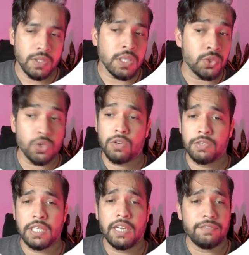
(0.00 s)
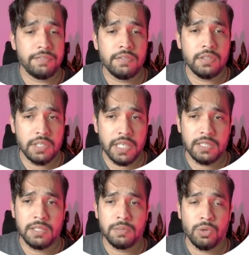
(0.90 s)
You should always have the
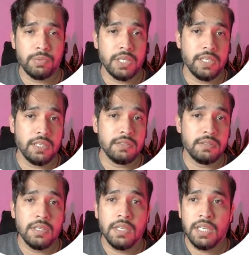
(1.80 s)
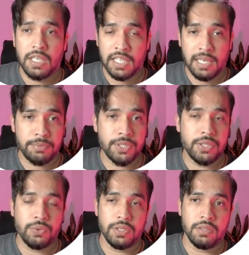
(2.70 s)
tags properly done. It helps
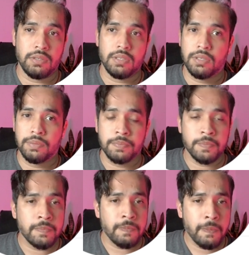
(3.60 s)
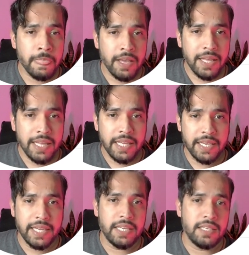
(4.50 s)
you in
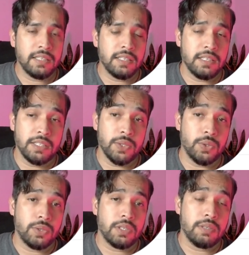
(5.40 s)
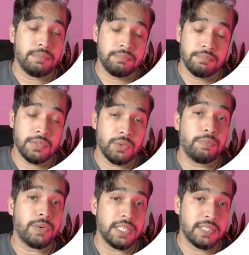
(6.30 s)
getting your
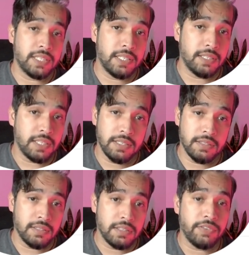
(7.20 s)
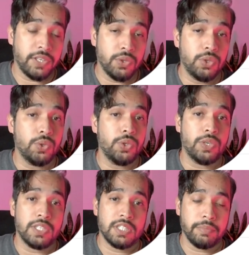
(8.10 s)
pricing, and when you do your
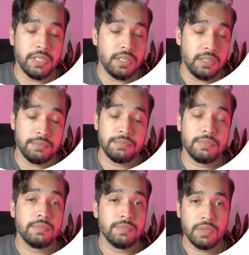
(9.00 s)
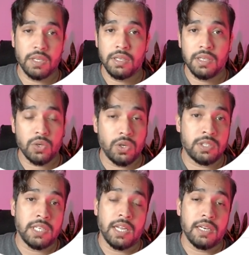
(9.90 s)
estimate cost
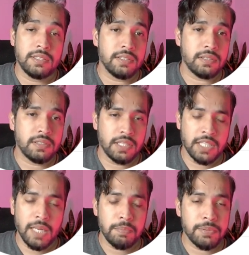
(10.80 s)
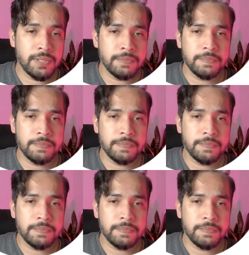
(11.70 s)
analysis, it helps.